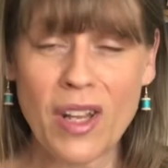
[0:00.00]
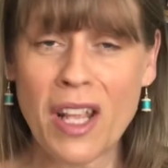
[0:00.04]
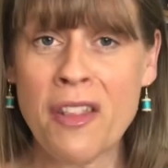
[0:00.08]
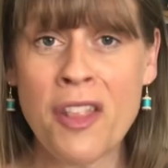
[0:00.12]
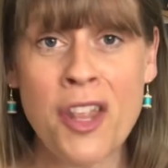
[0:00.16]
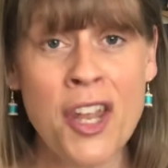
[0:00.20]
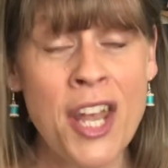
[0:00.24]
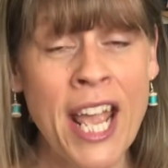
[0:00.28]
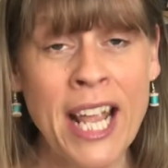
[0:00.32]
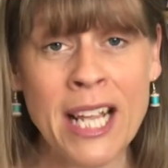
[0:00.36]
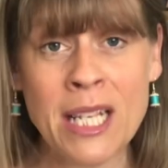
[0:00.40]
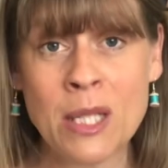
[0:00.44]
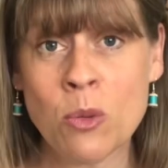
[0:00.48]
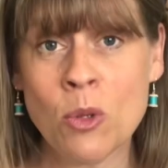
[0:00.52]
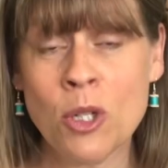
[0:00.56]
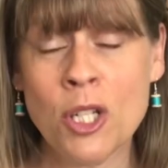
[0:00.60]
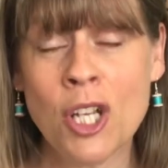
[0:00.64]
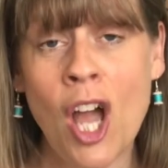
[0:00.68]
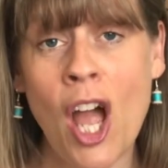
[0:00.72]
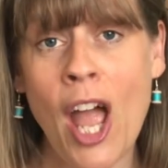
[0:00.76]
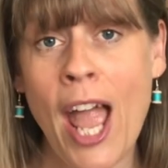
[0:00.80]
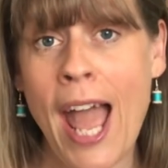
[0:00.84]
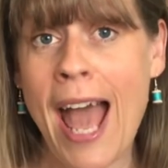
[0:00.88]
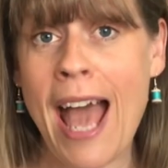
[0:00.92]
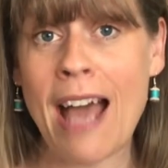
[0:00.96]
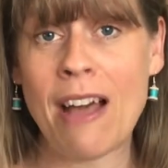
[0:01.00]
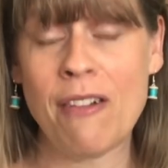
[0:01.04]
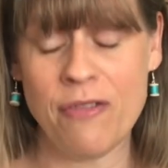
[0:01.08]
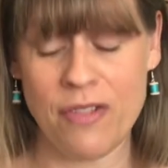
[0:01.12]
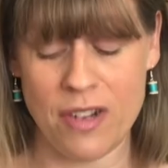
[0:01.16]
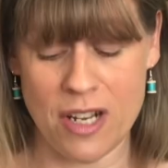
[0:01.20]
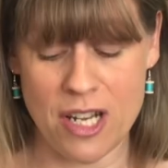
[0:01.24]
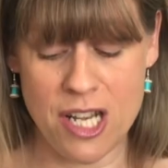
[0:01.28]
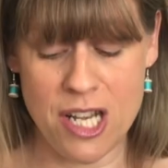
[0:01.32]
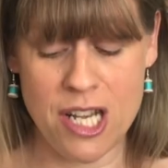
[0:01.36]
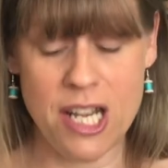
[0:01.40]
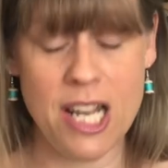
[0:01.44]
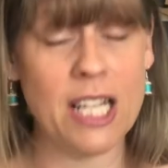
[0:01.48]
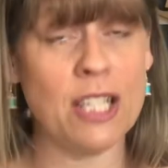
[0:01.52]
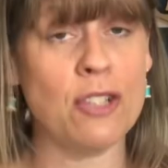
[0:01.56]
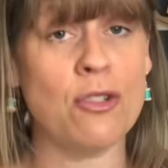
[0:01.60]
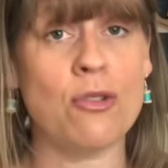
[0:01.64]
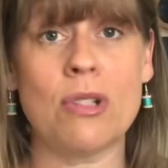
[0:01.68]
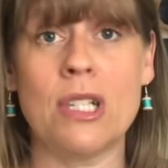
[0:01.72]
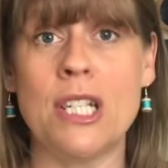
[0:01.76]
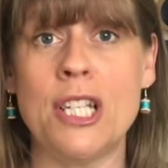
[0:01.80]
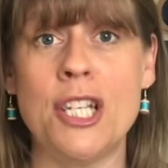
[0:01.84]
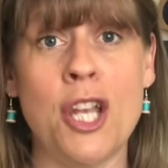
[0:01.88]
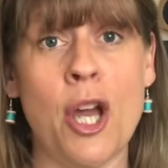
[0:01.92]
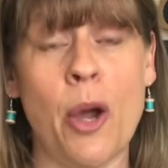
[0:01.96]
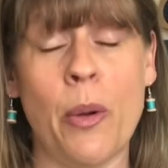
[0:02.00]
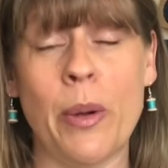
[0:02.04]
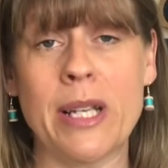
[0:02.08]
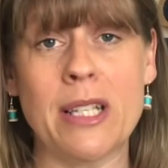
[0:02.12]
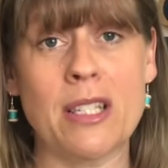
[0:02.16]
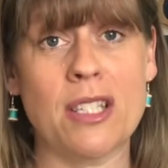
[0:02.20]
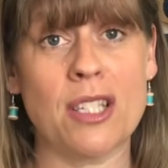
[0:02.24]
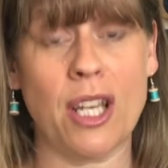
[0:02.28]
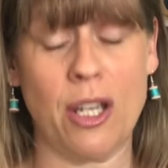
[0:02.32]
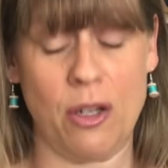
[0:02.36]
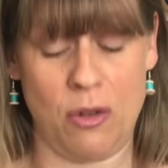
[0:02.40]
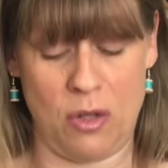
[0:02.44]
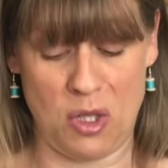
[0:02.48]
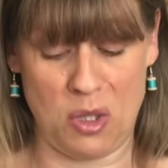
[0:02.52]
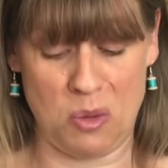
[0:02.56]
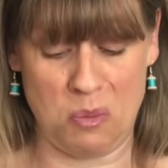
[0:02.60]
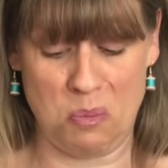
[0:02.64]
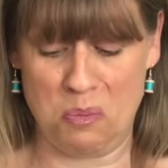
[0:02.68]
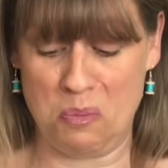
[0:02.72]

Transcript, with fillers: The next one, I have literally no excuse.